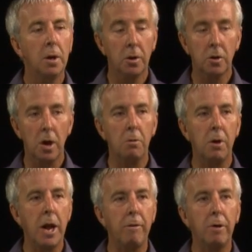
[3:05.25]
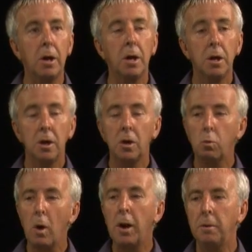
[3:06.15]
the total area, is
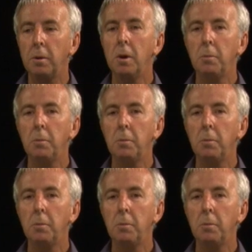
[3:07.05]
1